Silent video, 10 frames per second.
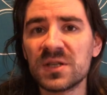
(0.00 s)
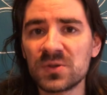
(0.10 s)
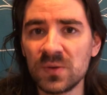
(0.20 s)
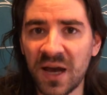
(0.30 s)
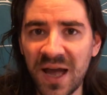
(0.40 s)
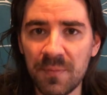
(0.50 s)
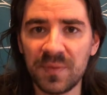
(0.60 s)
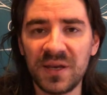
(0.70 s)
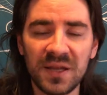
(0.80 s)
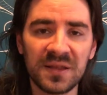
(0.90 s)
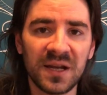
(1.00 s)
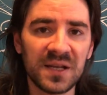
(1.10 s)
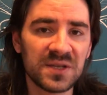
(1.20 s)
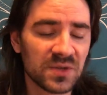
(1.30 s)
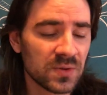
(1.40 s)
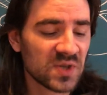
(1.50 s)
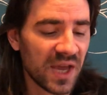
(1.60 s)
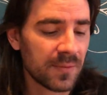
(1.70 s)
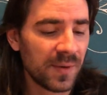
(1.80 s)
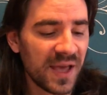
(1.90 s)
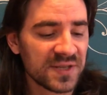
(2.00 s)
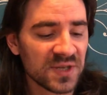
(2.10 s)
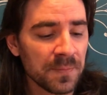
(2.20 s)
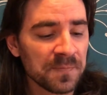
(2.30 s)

to the happening that is to take place